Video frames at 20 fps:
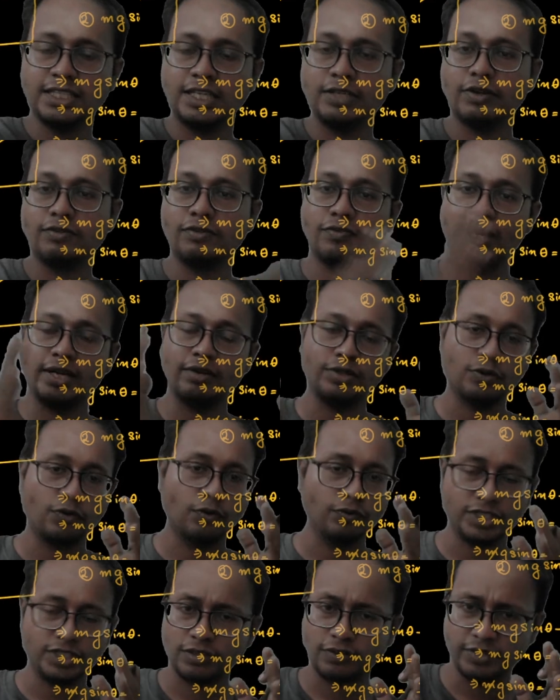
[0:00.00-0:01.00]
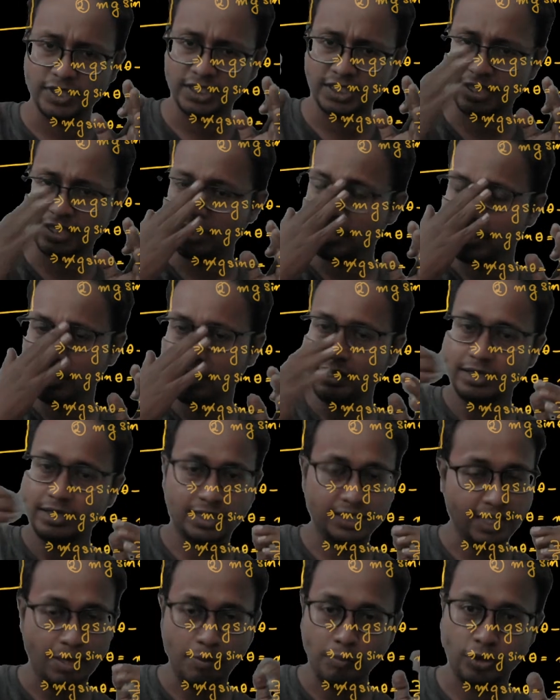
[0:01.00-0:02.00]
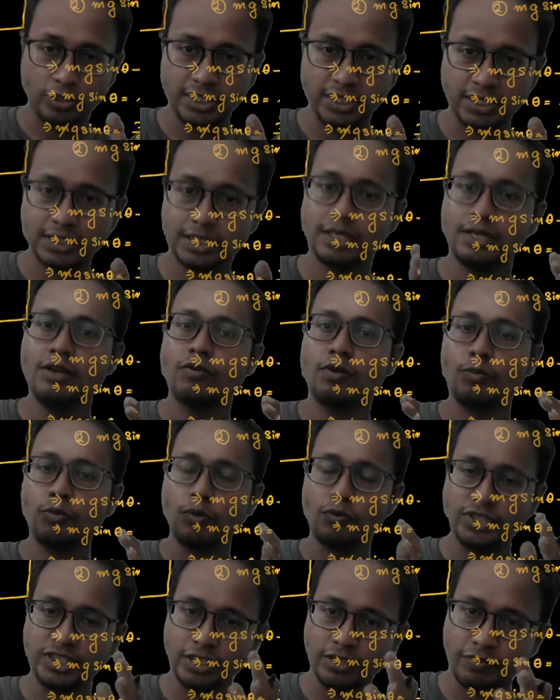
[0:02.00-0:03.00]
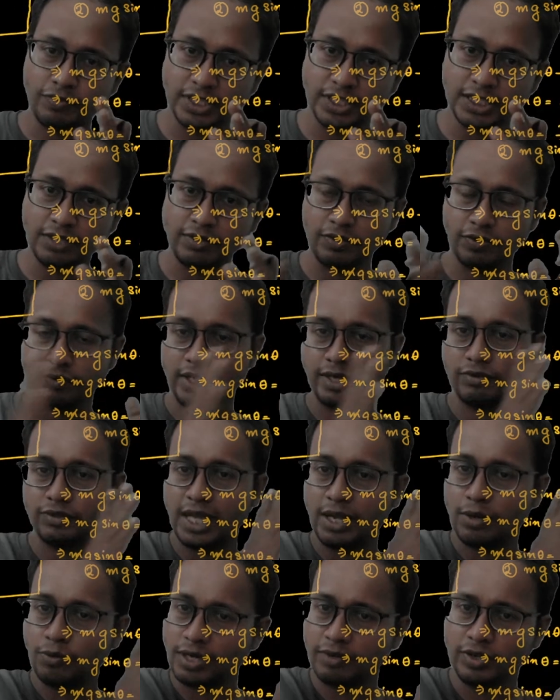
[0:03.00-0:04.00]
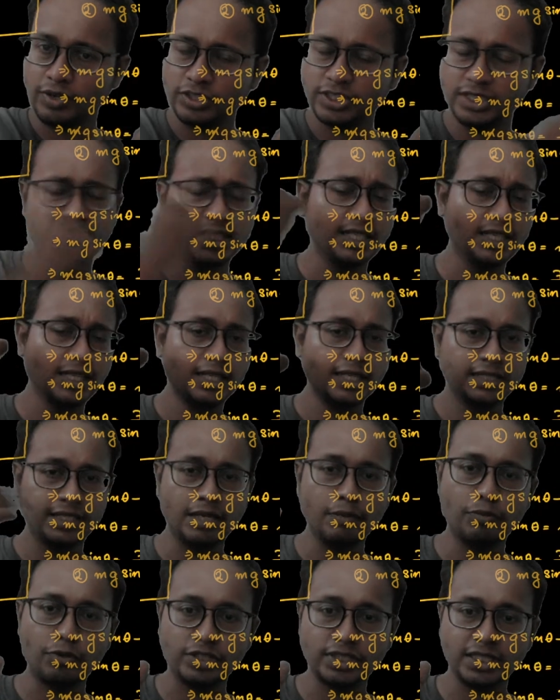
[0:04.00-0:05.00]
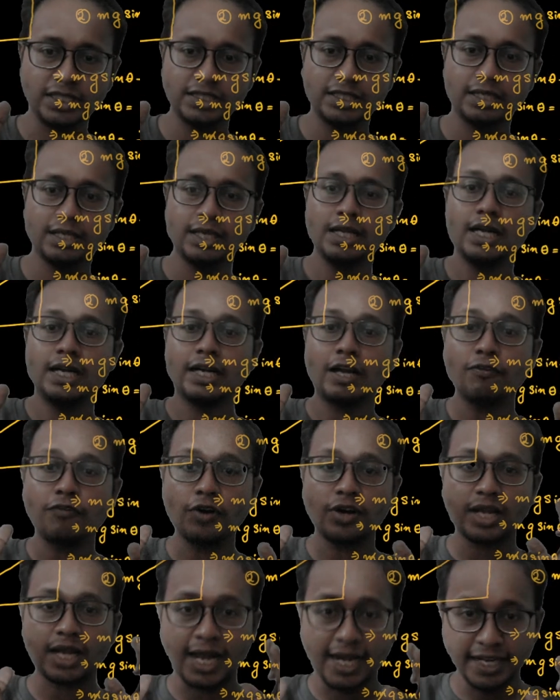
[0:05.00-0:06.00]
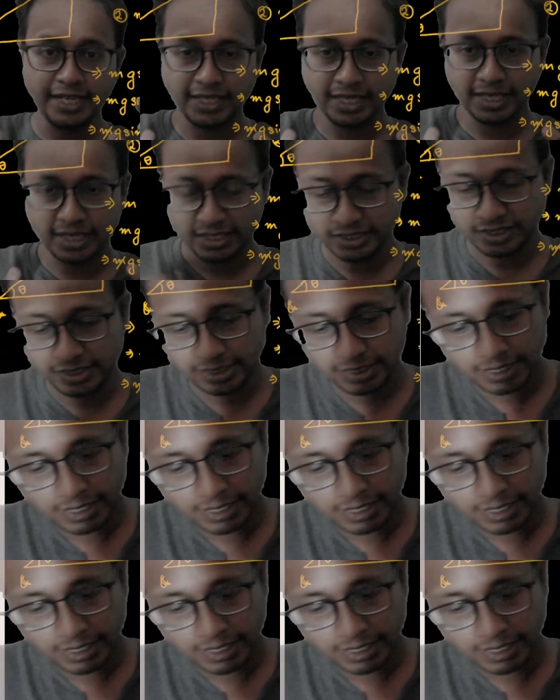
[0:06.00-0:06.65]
you have to find out the coefficient of friction, the same process. From coefficient of friction you have to find out the angular velocity, same process. Now for kinetic energy